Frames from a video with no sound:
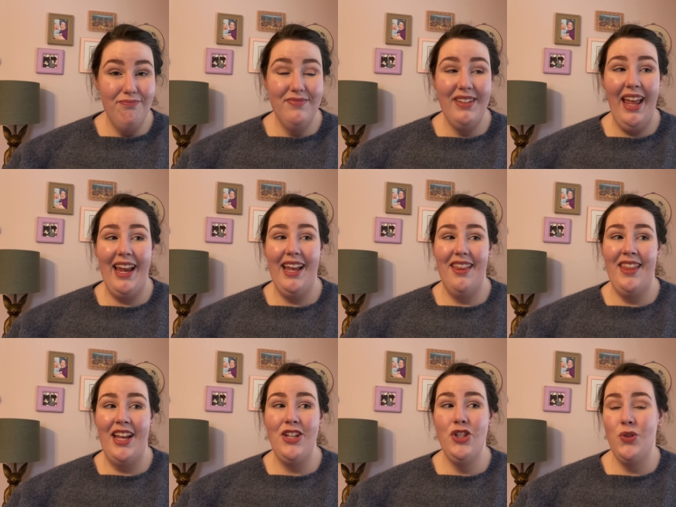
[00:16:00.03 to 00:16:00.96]
Like
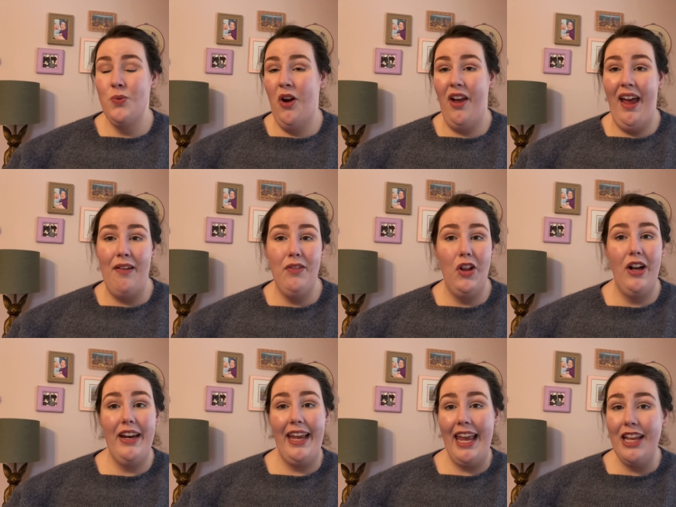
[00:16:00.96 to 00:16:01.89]
they do not have a lot
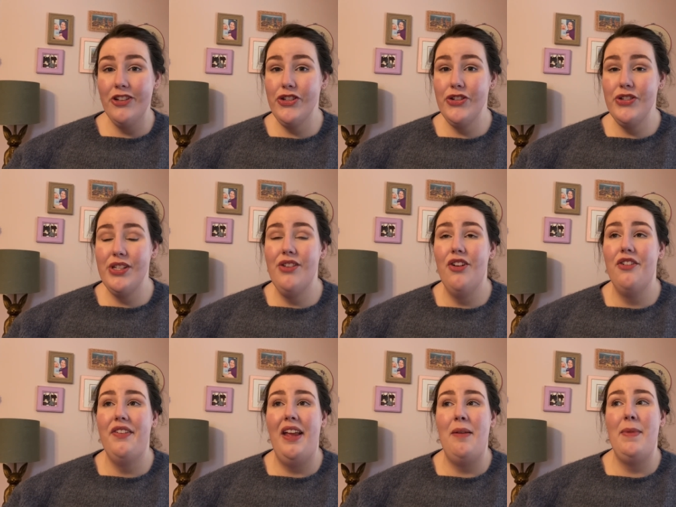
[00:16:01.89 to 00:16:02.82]
of cancers in their
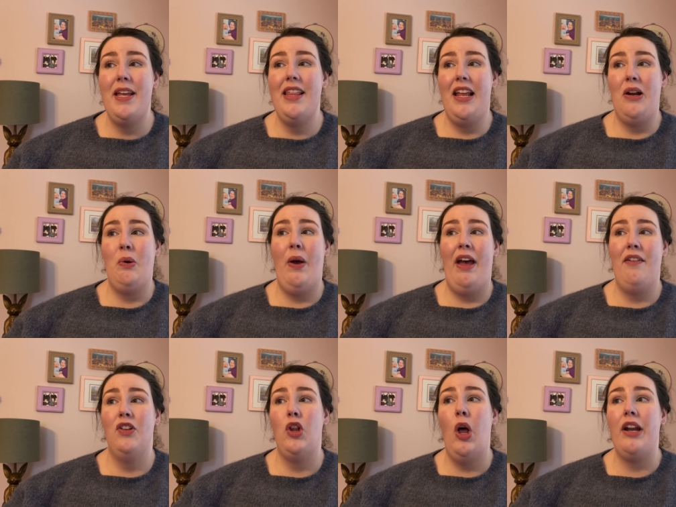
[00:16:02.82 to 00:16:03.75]
family. They don't have
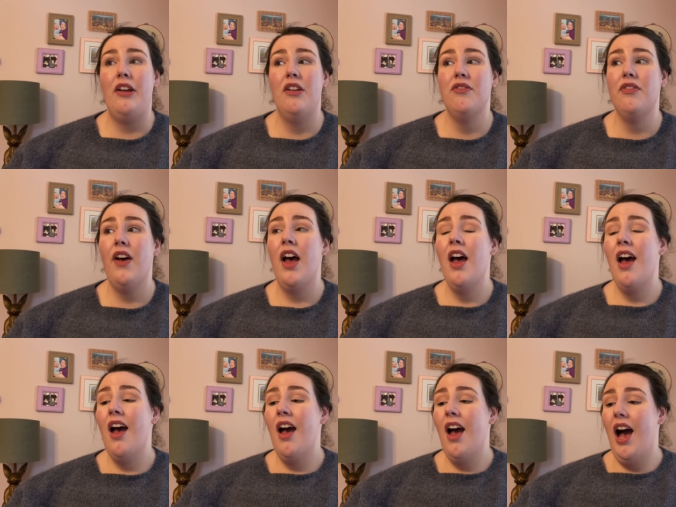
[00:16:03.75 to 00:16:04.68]
a lot of
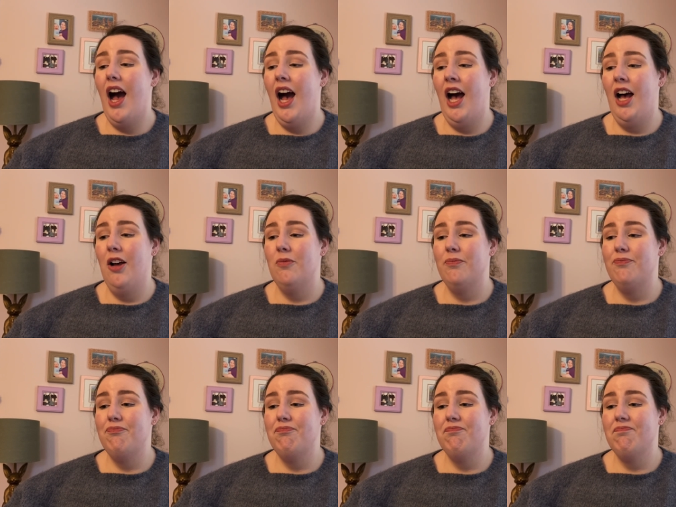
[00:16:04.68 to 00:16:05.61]

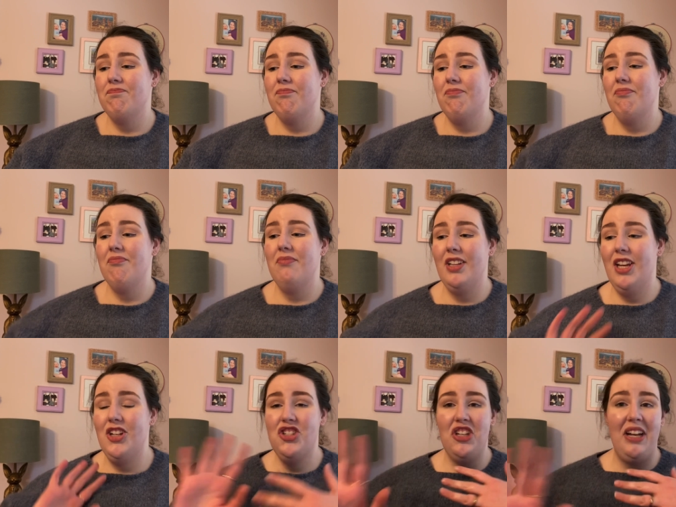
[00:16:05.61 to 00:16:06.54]
um,
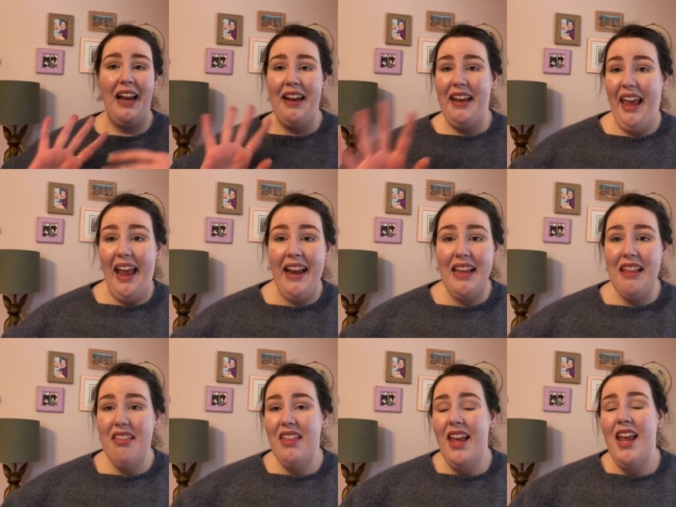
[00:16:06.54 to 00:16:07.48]
genetic
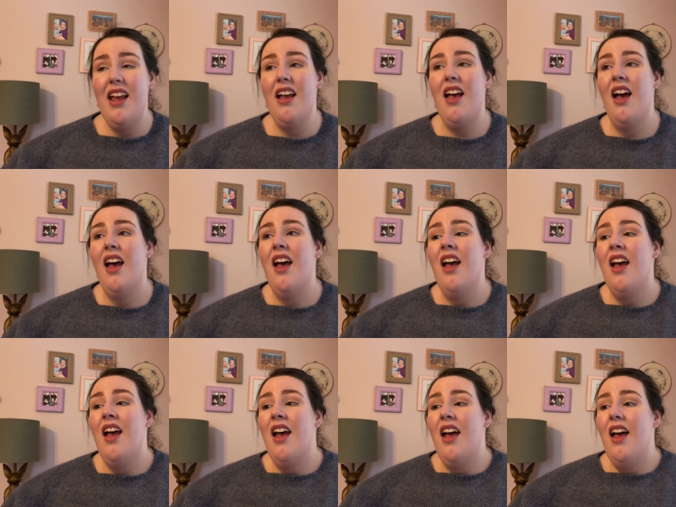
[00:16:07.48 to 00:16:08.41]
anything.
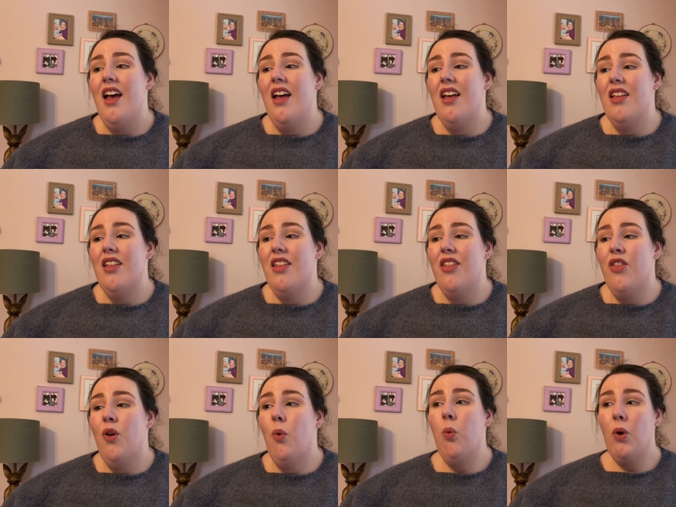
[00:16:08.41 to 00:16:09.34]

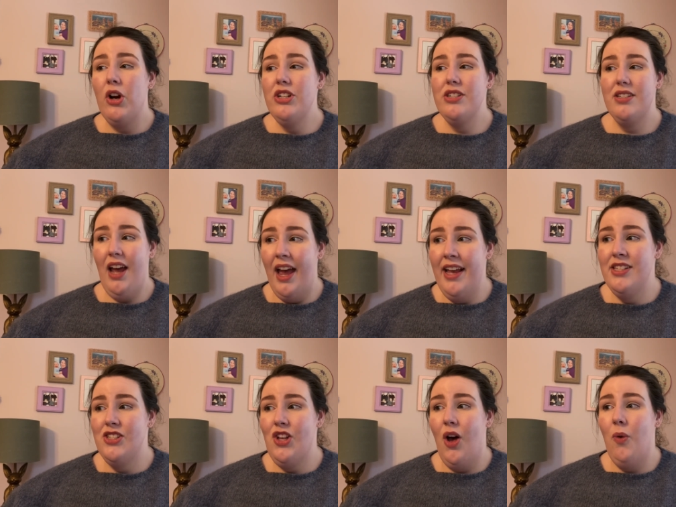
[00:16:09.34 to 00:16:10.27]
The worst I
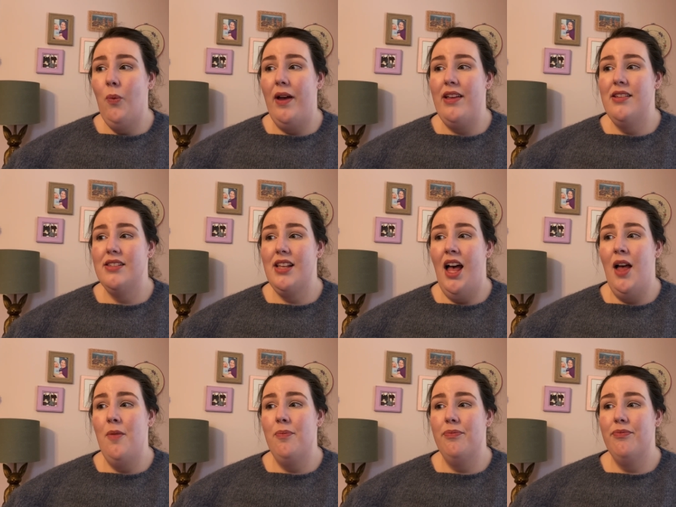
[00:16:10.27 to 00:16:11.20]
saw was
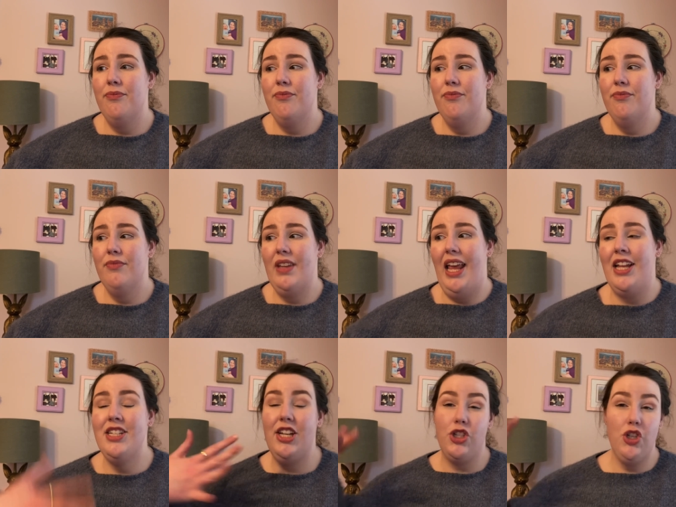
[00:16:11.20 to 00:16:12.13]
um,
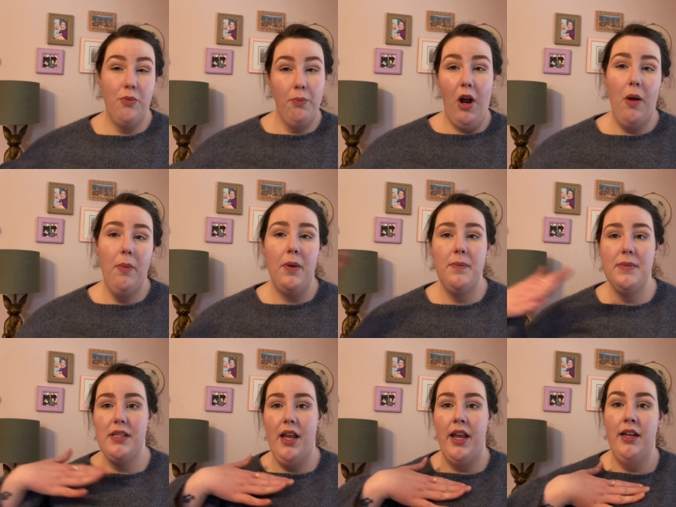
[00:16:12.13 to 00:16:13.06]
addiction
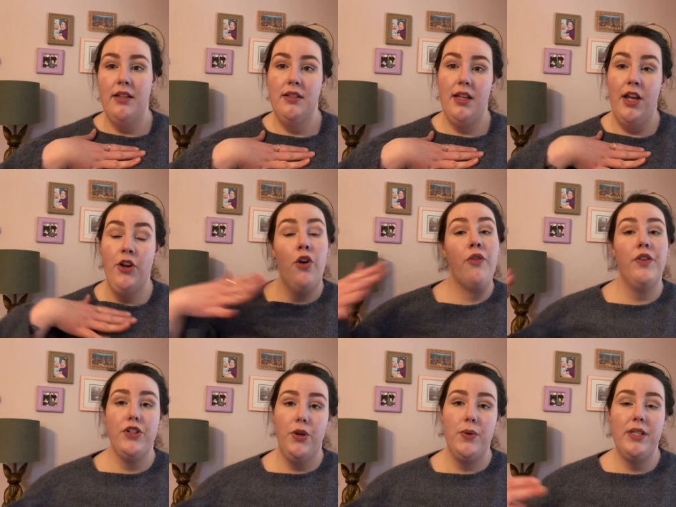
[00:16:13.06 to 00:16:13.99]
problems and an
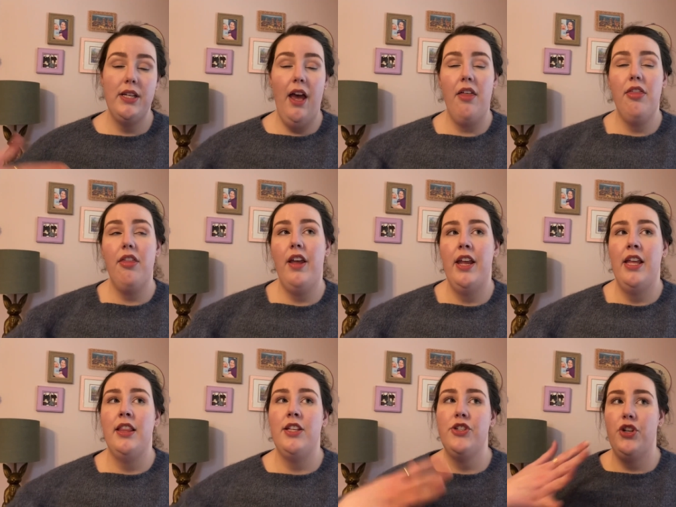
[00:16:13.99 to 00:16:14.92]
overdose death in
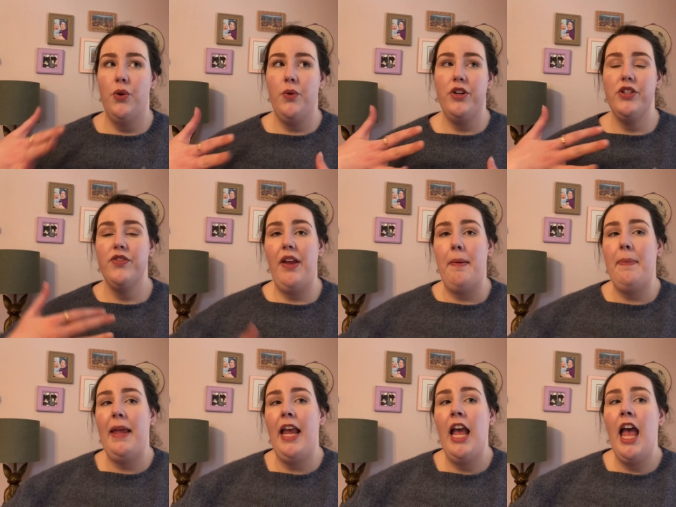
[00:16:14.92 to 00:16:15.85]
this donor's
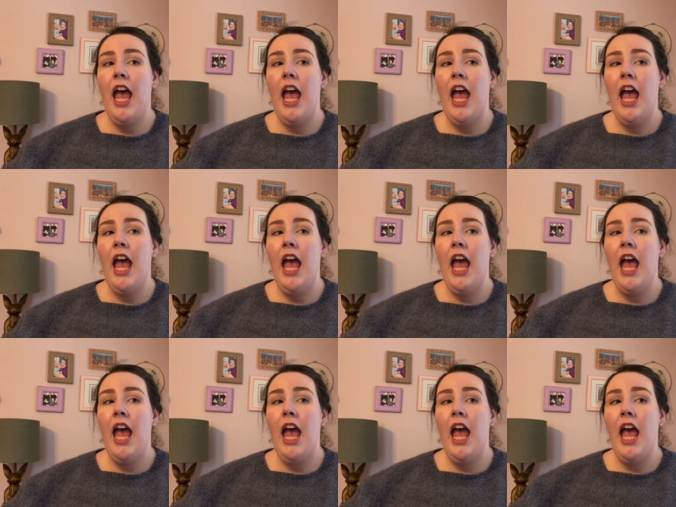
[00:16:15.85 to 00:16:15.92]
family,